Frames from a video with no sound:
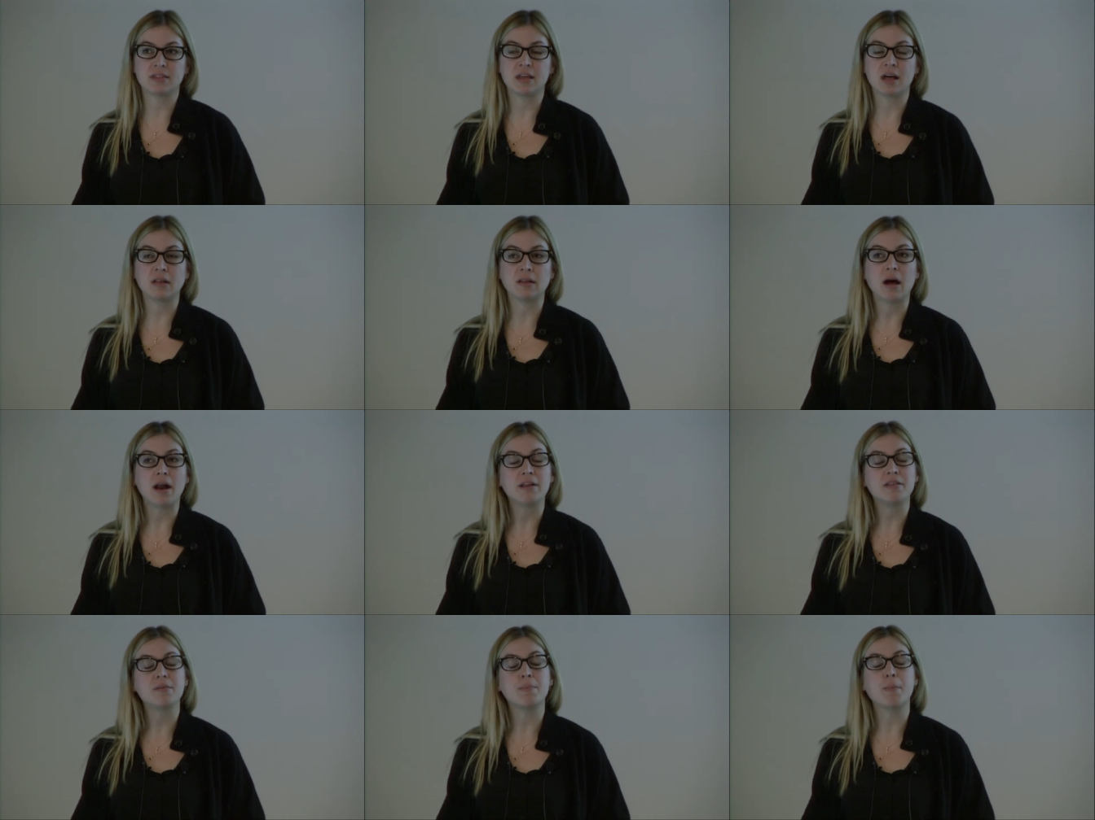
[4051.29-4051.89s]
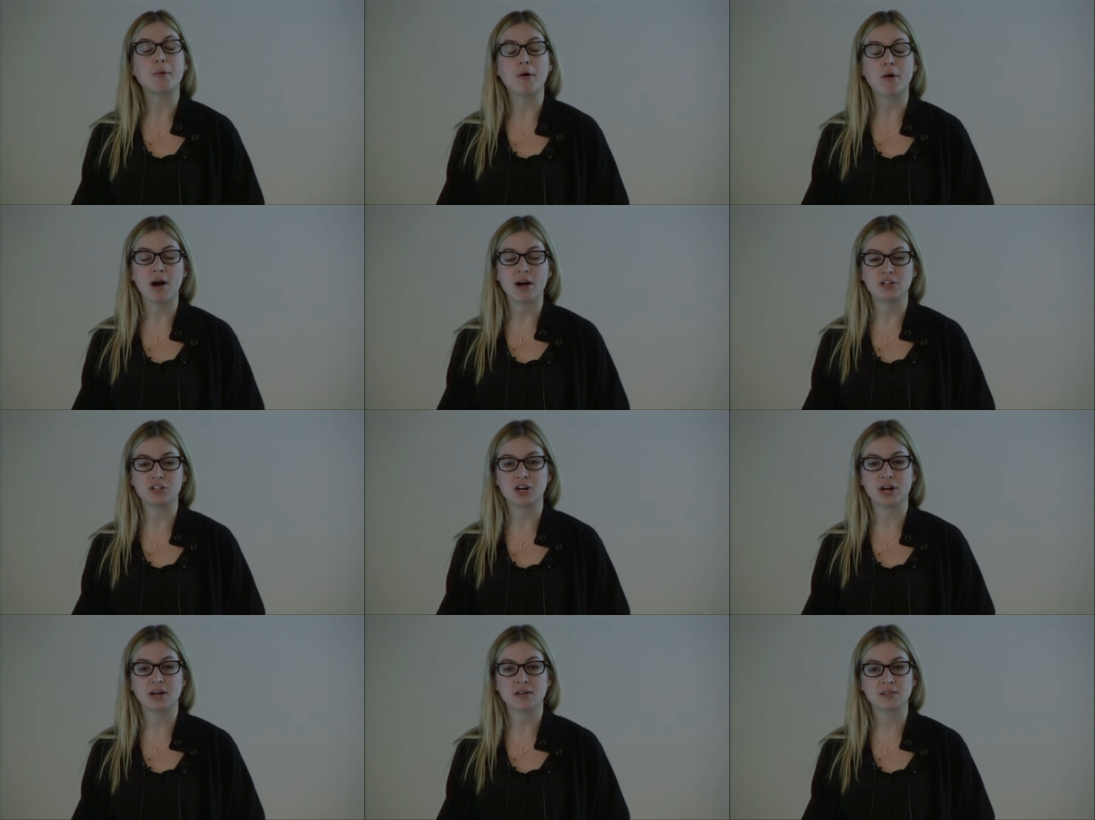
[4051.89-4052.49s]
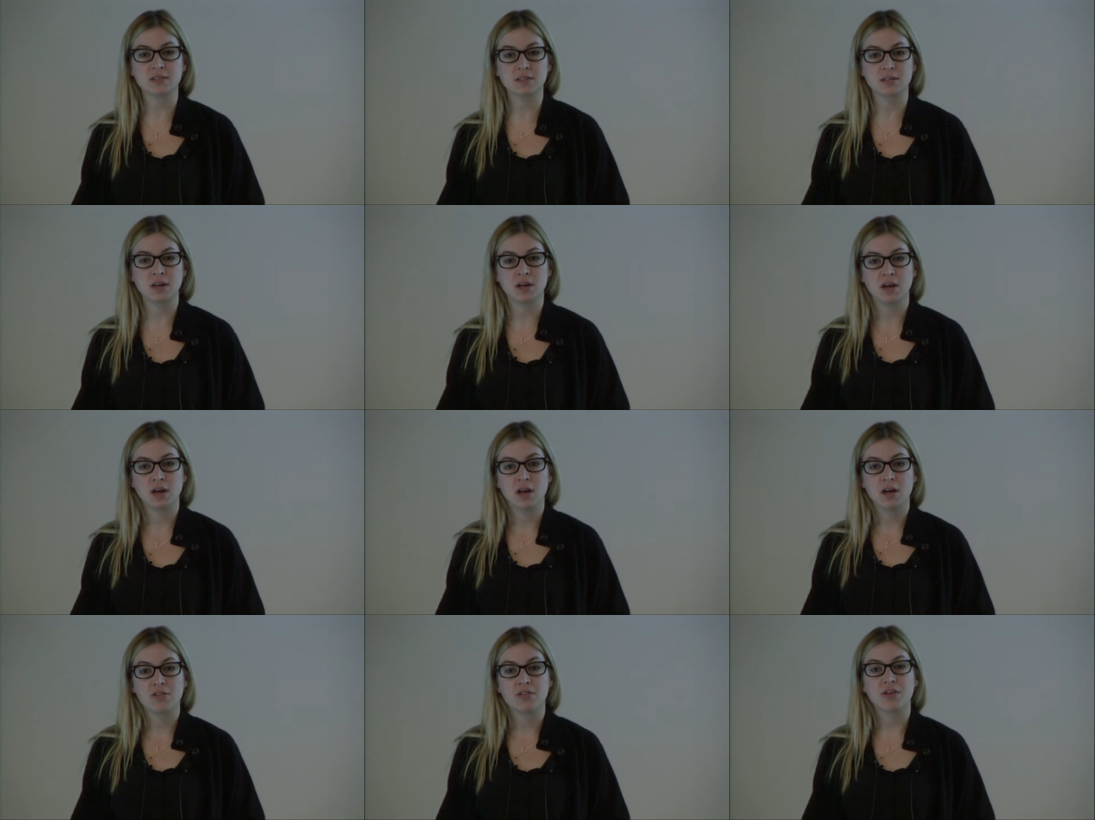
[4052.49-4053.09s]
a lot of the projects
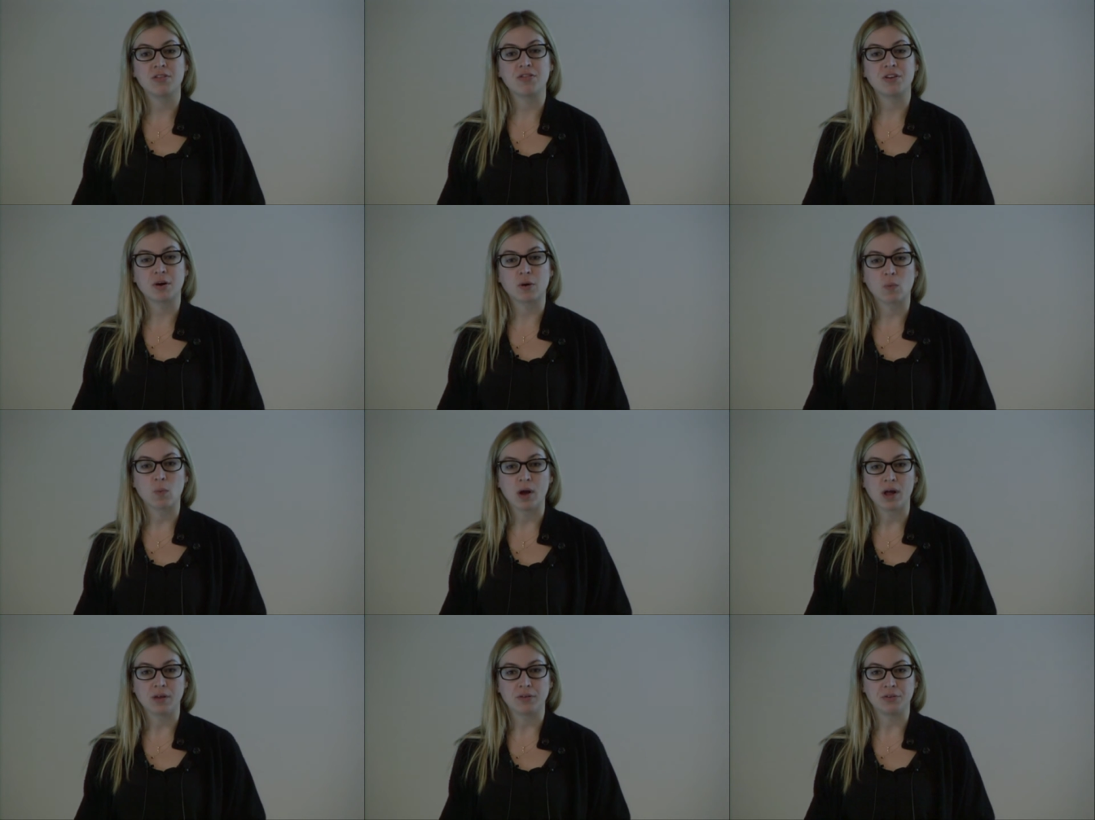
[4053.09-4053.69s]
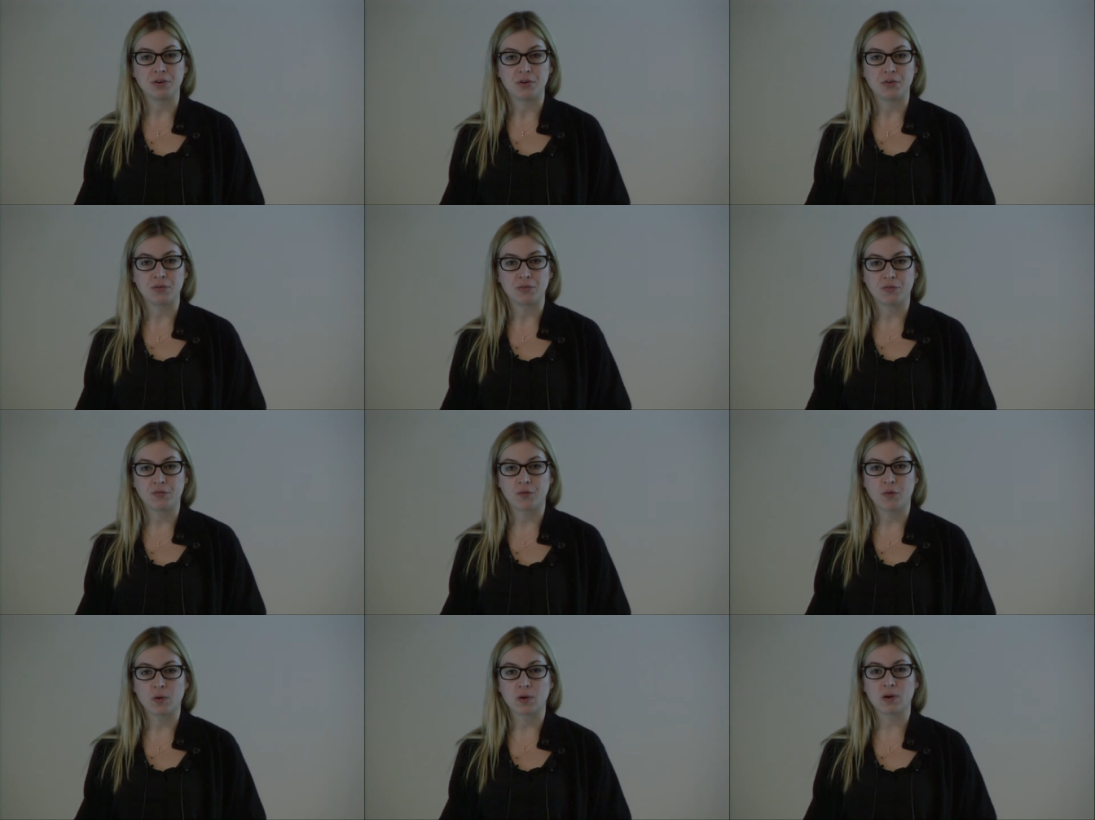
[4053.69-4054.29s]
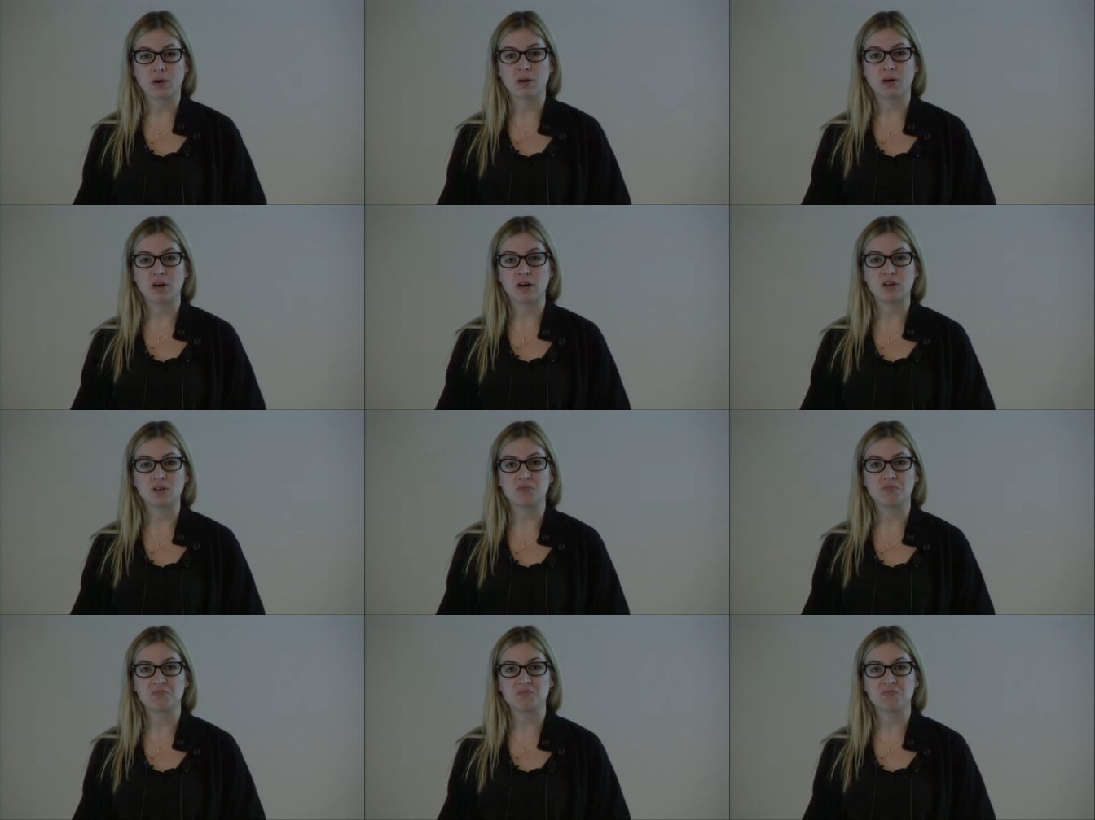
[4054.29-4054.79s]
that they're well known for